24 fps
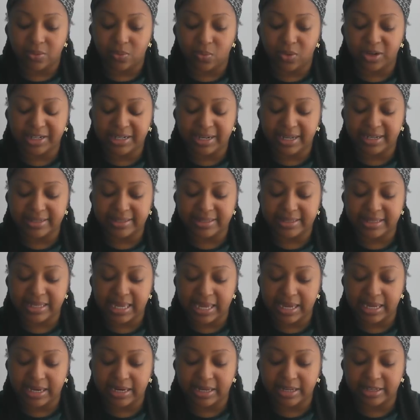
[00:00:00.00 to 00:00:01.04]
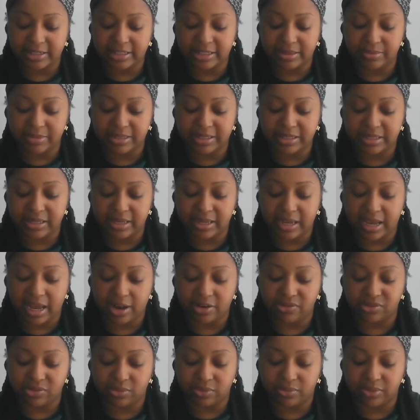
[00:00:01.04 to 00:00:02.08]
One night stand, intimacy,
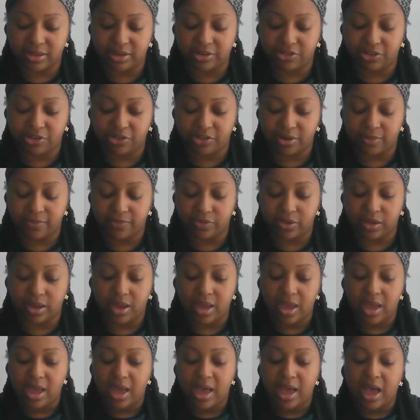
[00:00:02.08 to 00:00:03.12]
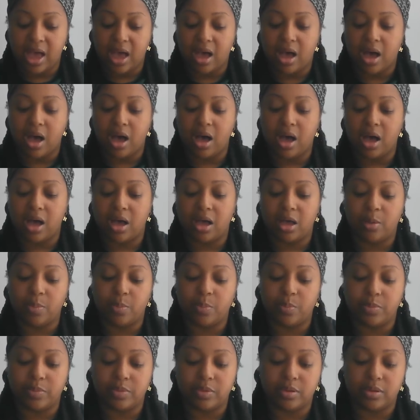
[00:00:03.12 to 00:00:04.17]
casual relationship thing.
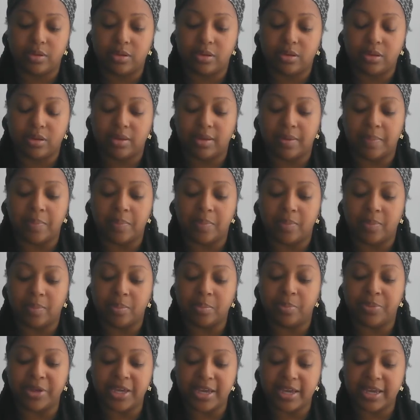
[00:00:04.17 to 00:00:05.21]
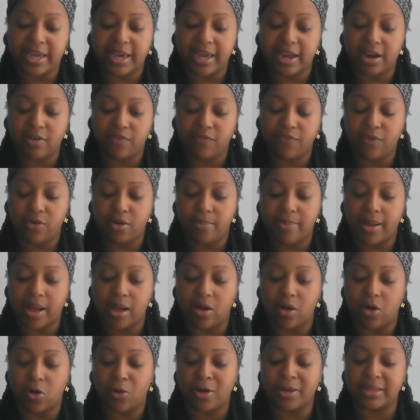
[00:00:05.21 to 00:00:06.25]
Um, be careful
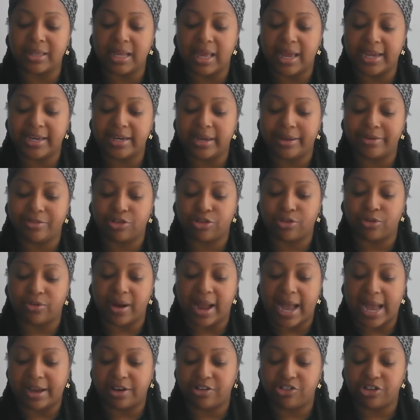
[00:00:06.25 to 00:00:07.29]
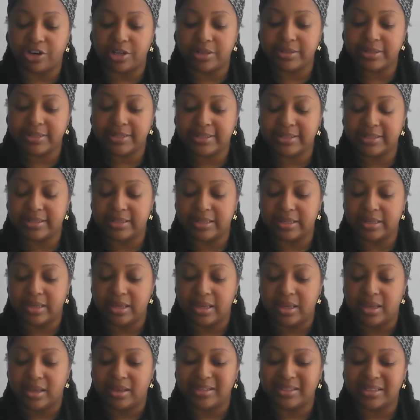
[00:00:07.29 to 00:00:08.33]
about online interactions.
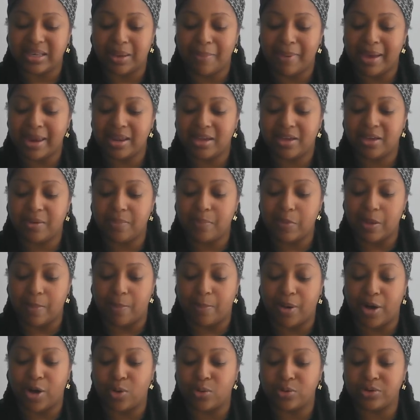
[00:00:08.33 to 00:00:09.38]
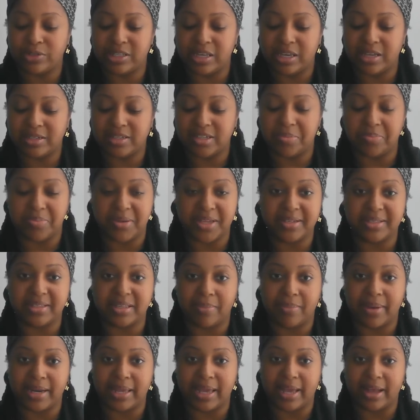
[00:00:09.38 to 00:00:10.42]
Somebody could be posing to be
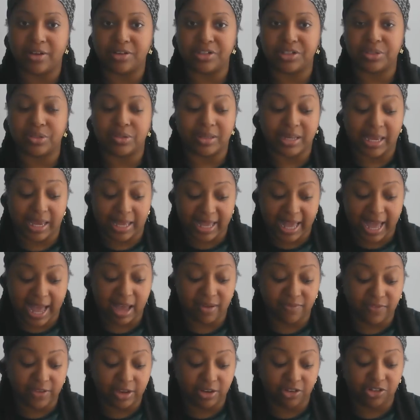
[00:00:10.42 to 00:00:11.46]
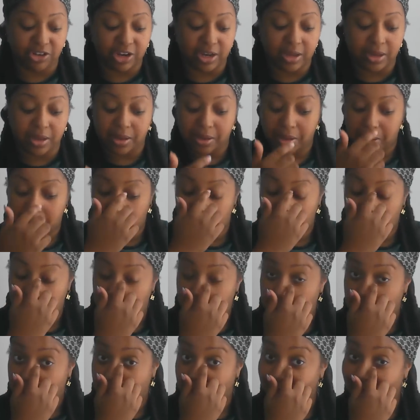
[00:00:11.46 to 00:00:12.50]
somebody else, like catfishing,
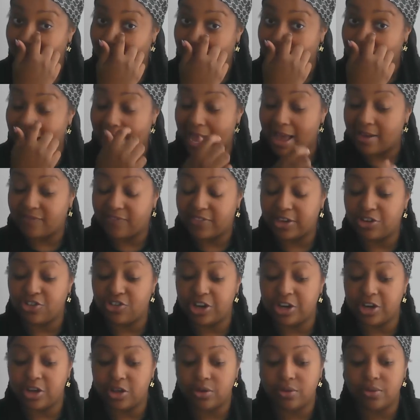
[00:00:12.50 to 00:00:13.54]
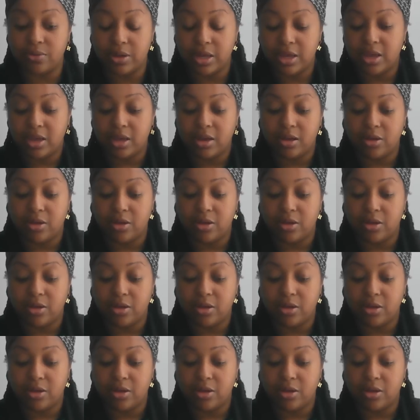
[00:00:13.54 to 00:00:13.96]
like catfishing you,